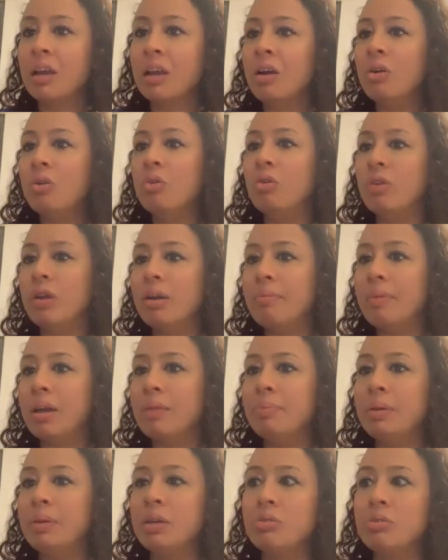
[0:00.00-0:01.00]
or it
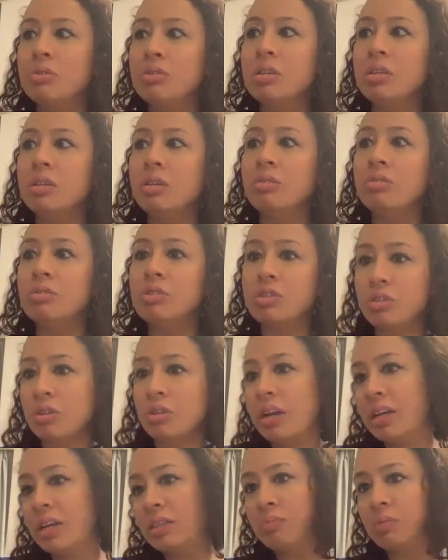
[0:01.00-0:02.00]
might be causing you
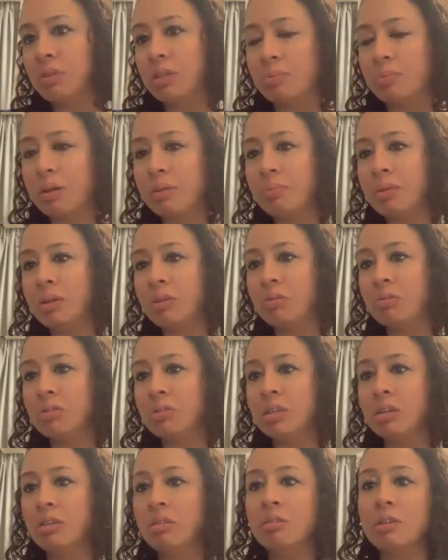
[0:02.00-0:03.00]
stress, which might be
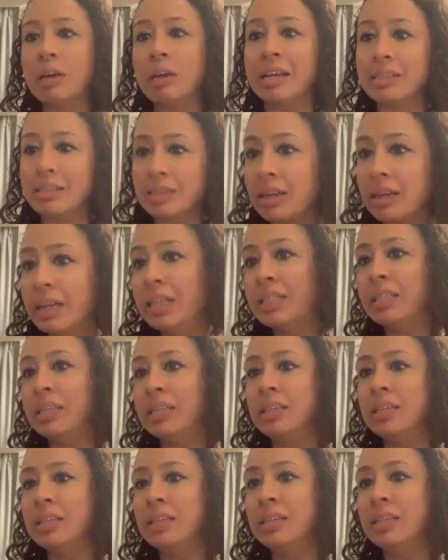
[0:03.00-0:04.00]
causing you
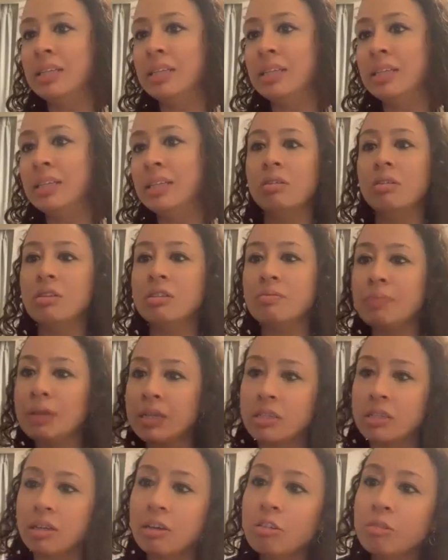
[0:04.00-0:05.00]
anxiety and causing you loads of
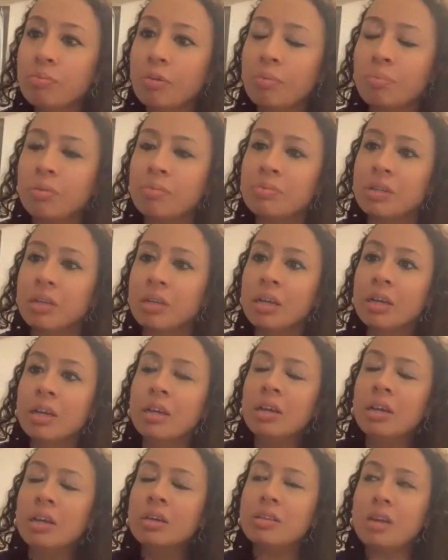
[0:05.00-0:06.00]
mental health problems.
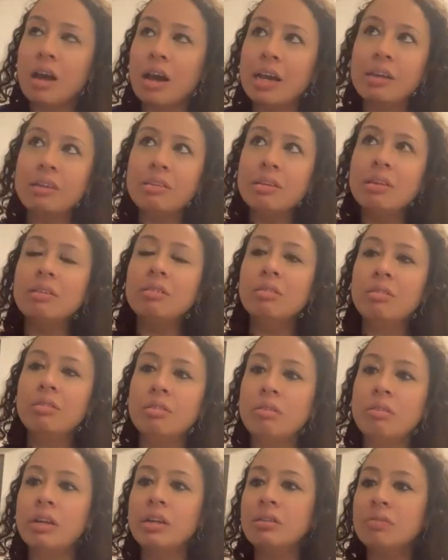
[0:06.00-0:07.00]
So I think the
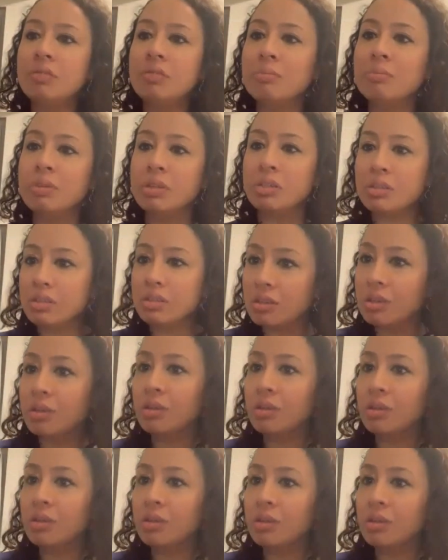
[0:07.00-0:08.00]
three of them are
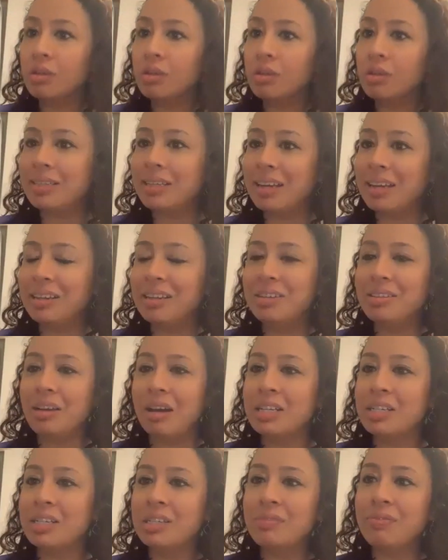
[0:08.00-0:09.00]
so linked, and
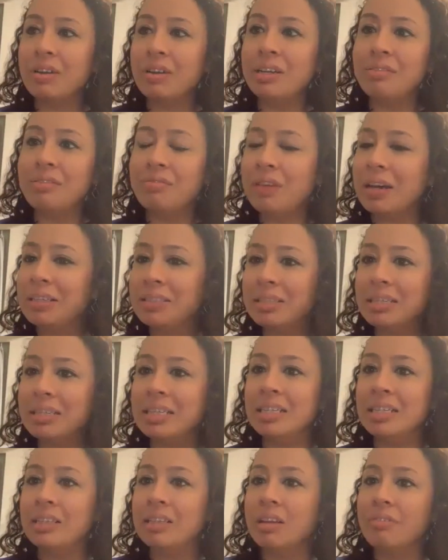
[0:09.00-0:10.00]
I just find it
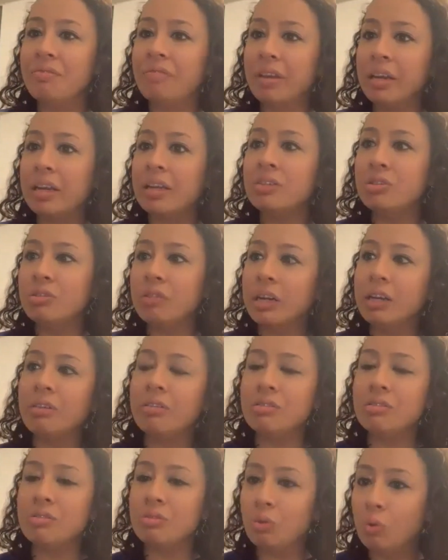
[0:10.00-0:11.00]
fascinating that financial
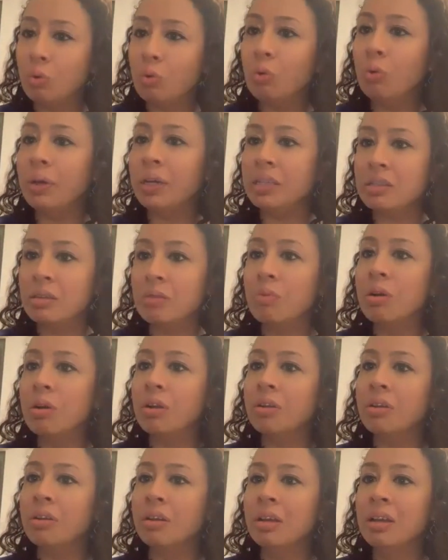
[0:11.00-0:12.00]
health is always the
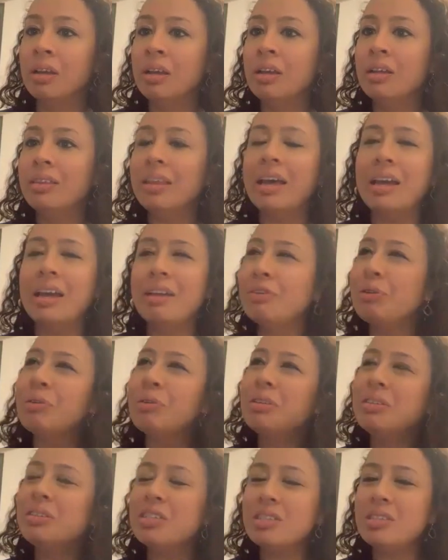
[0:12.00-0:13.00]
one that
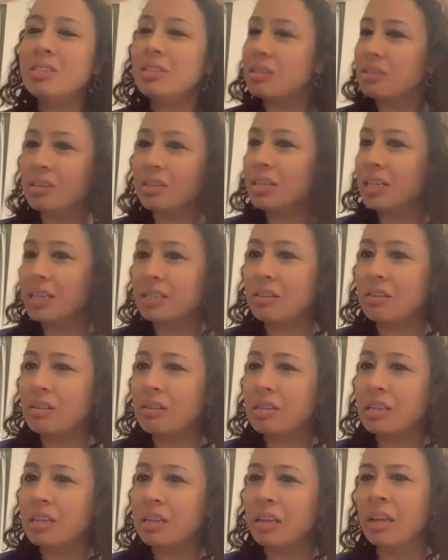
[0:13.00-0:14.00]
everyone just doesn't take
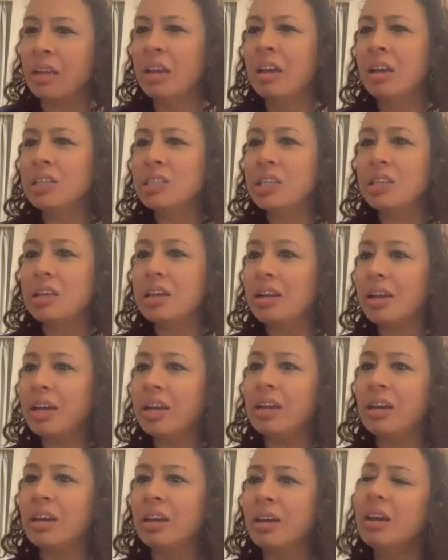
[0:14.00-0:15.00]
seriously. So they're
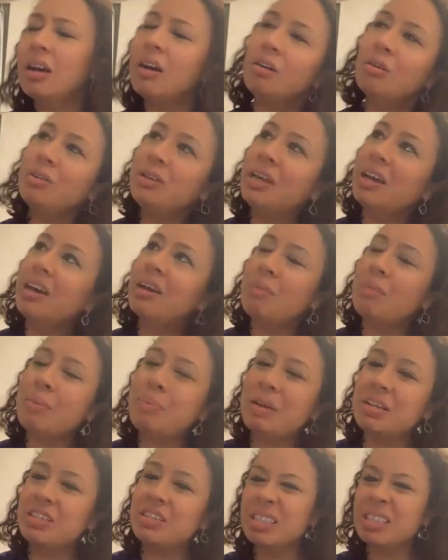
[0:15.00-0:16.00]
like, oh yeah, my
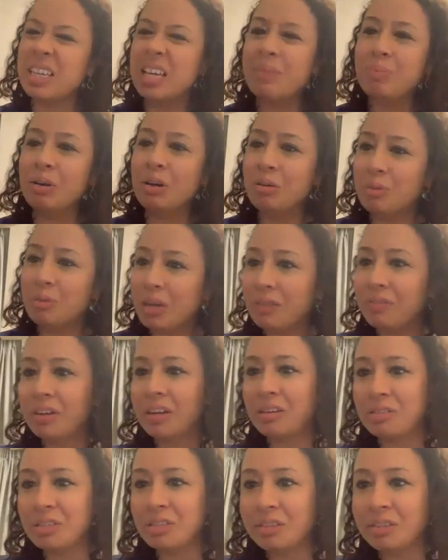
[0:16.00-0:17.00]
pension scheme, oh whatever,
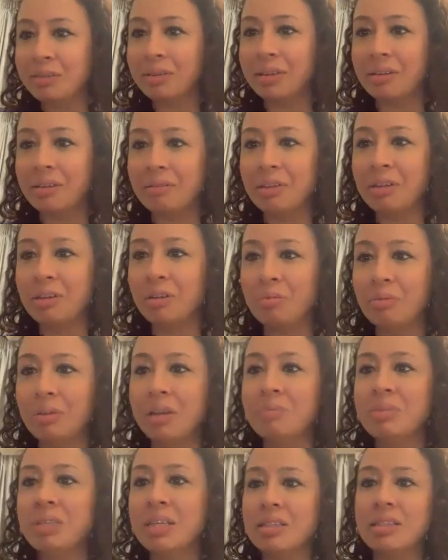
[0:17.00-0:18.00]
I'll deal with it, when
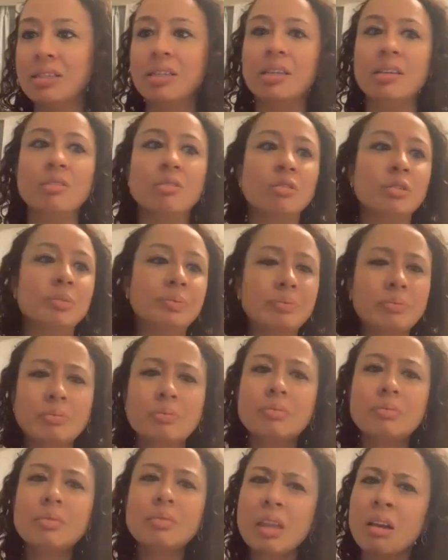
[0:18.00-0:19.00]
I'm 60, or
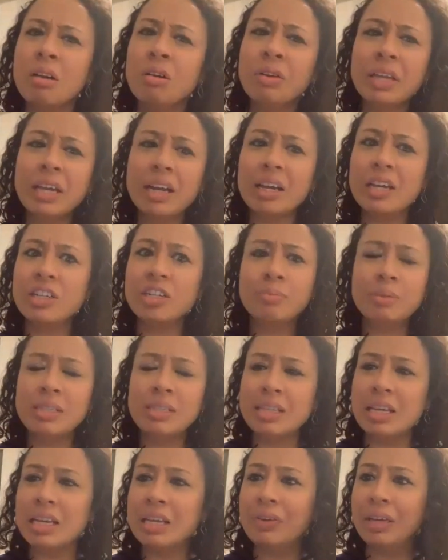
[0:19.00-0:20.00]
oh yeah, I should be
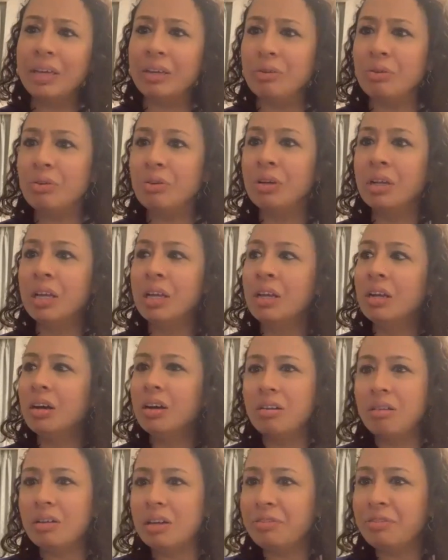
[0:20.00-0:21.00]
saving, or
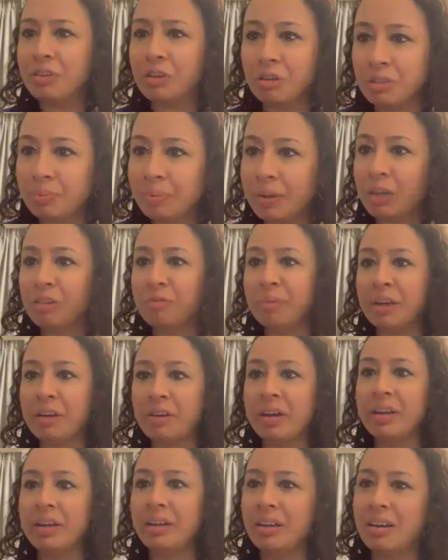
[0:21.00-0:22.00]
oh, I forgot to pay off my
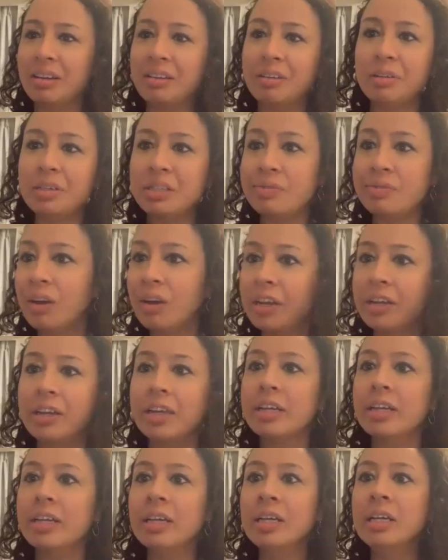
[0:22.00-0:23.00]
credit card, oh, it's fine.
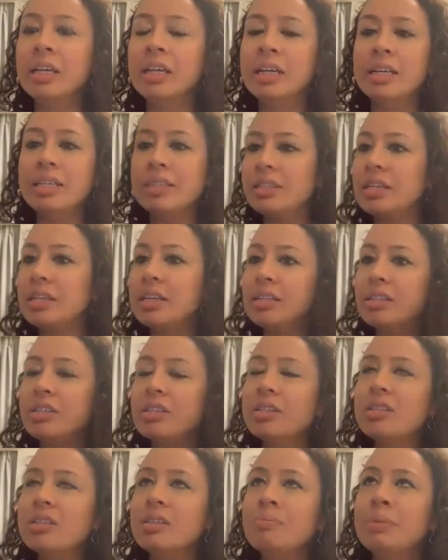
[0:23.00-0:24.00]
Like it's
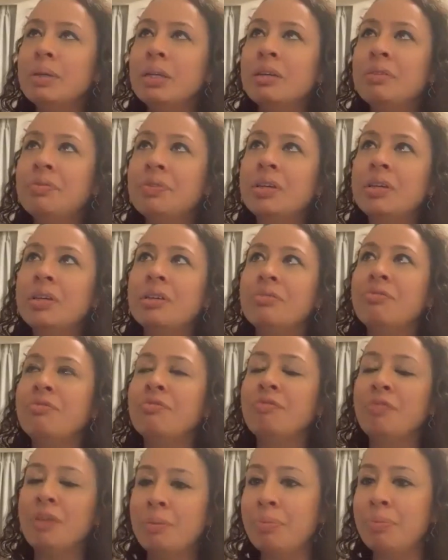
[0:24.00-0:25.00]
just a bit of a
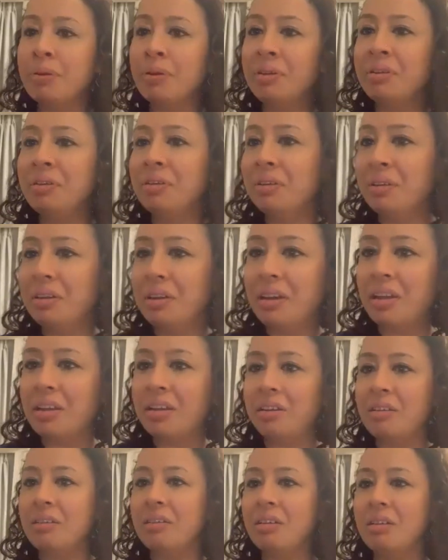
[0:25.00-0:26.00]
flippant
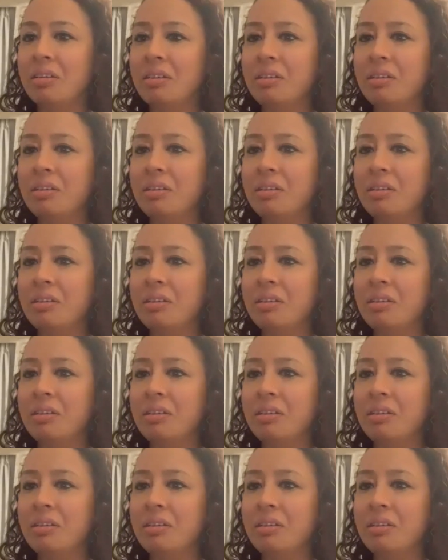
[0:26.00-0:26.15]
and